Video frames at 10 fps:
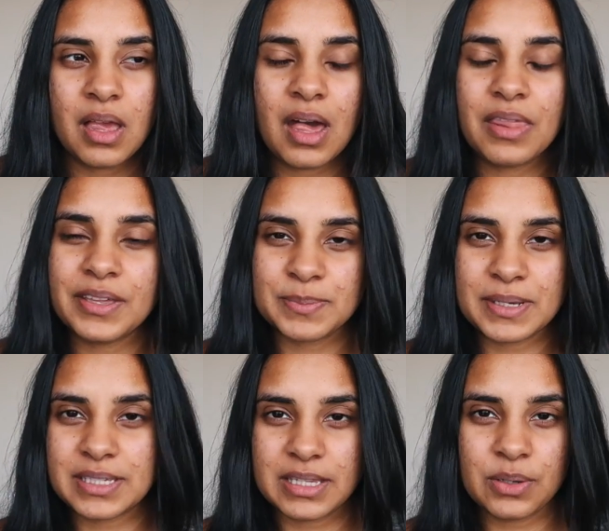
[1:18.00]
And that's
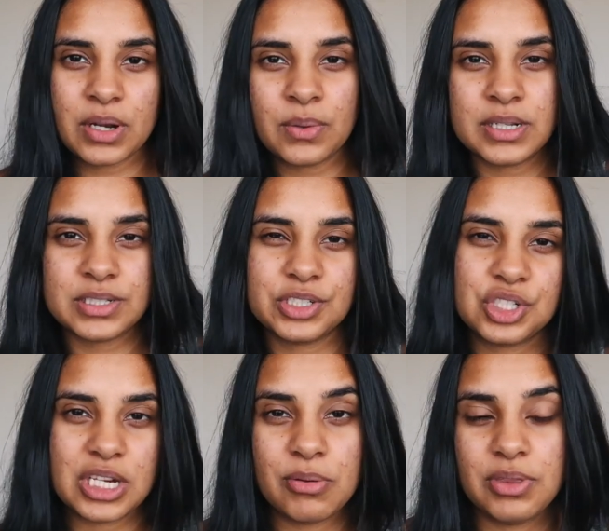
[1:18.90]
basically what I wanted to just
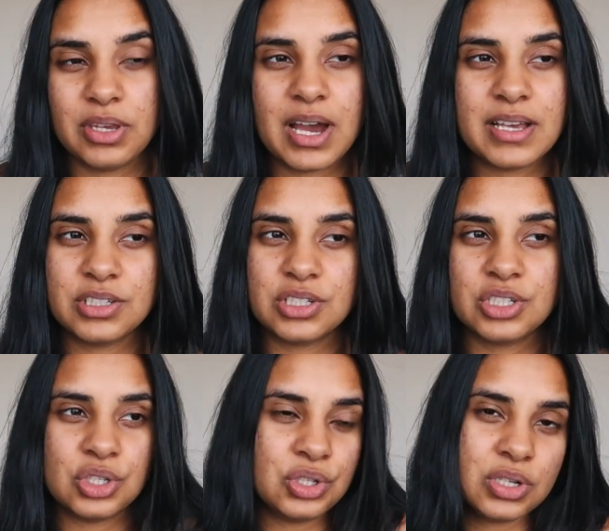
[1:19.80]
share with you guys. Just
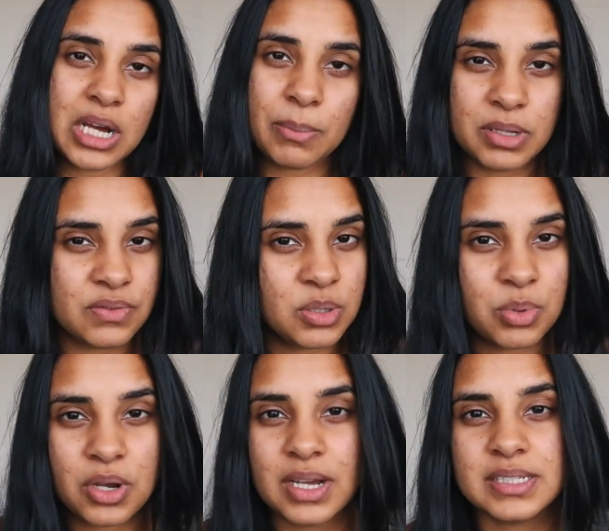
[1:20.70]
show you a couple of new
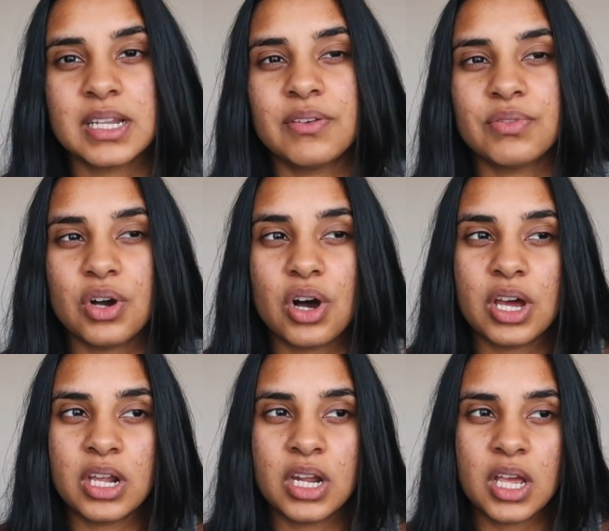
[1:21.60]
products that I've
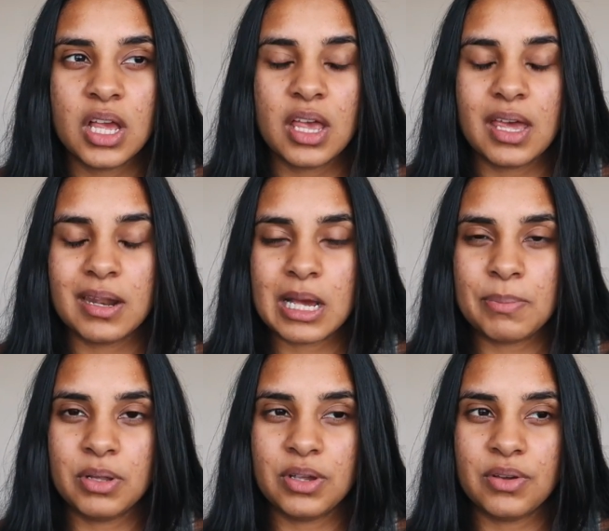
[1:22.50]
got and a
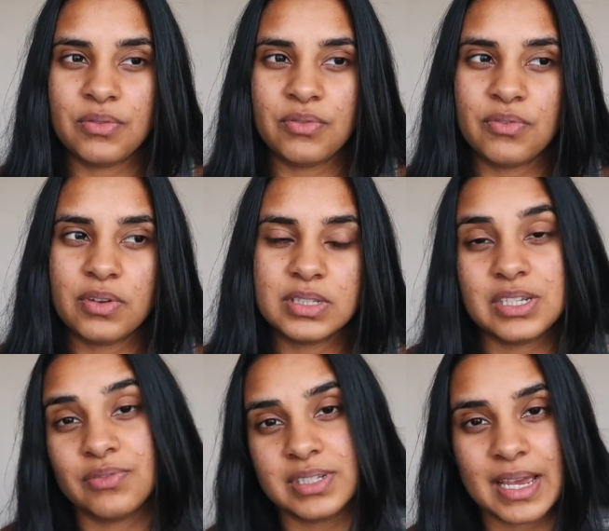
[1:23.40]
couple of
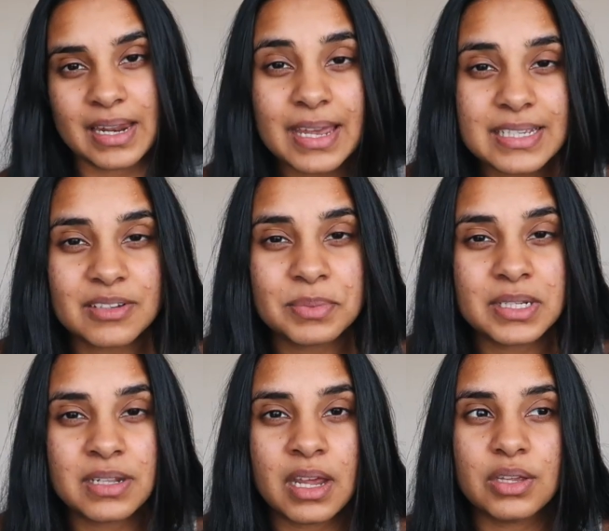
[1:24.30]
different techniques I've
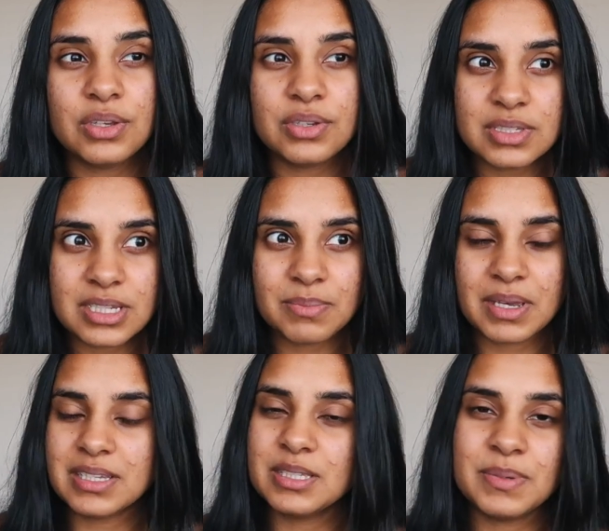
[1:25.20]
been using
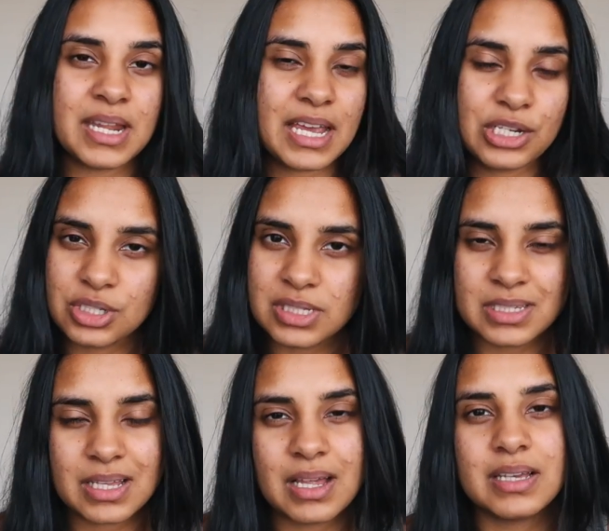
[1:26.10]
because it's been ages since
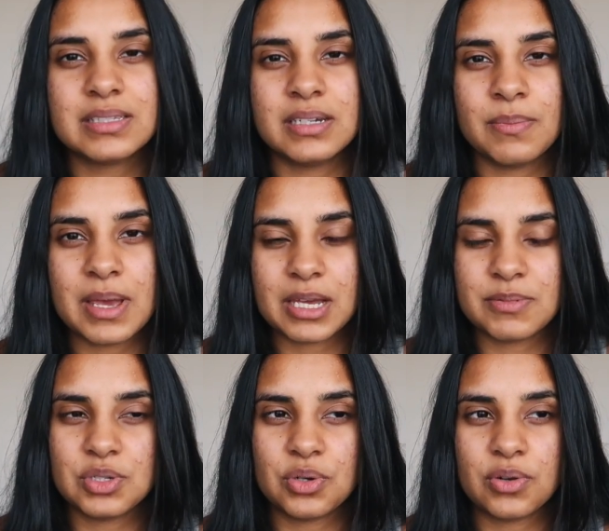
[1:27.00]
I last did a makeup
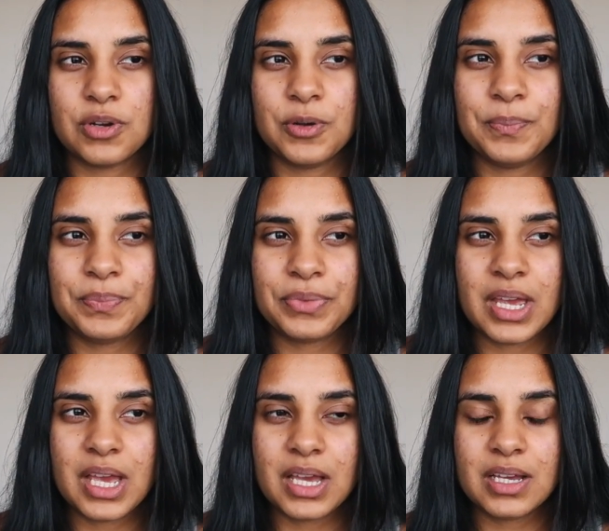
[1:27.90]
tutorial.
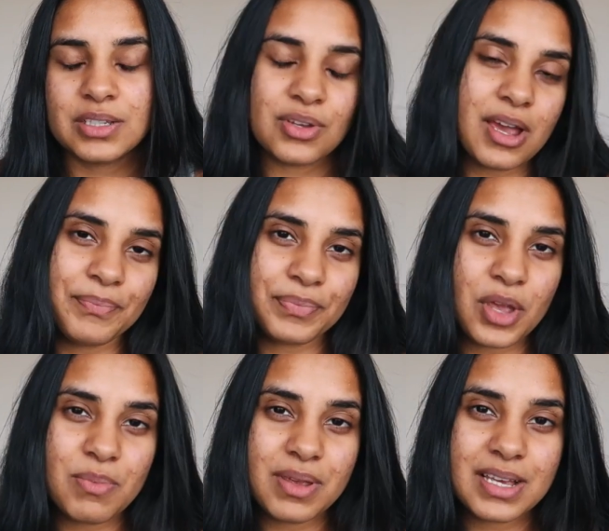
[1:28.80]
So yeah,
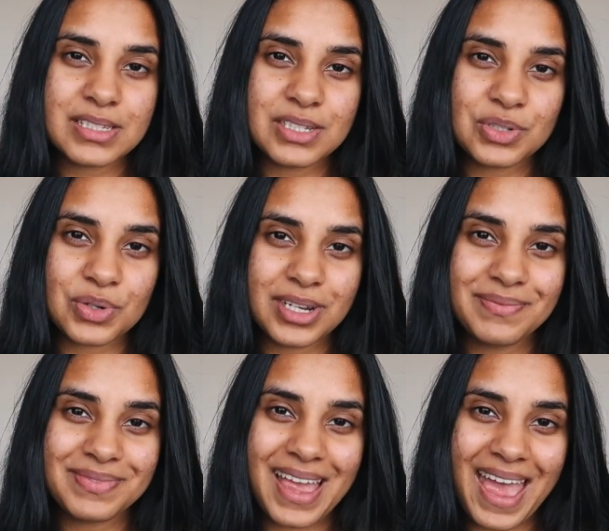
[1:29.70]
hope you guys enjoy
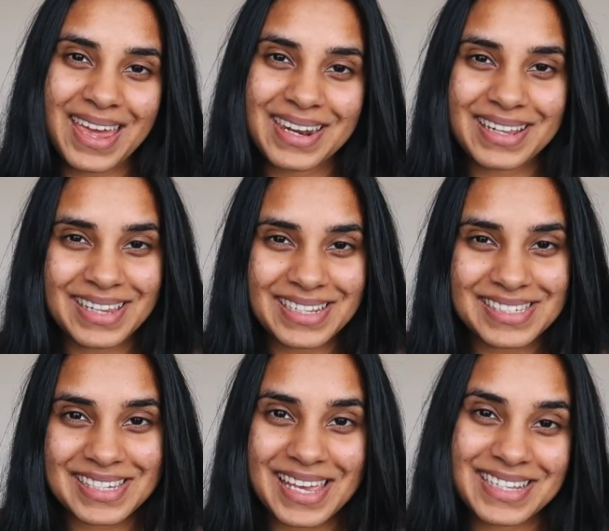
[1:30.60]
and let's
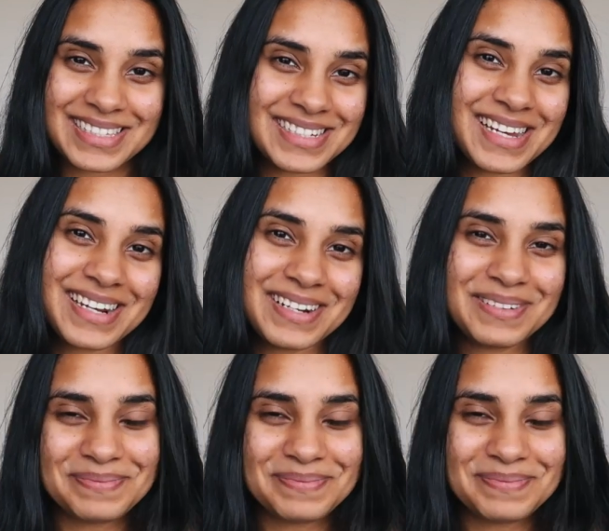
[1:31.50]
get started.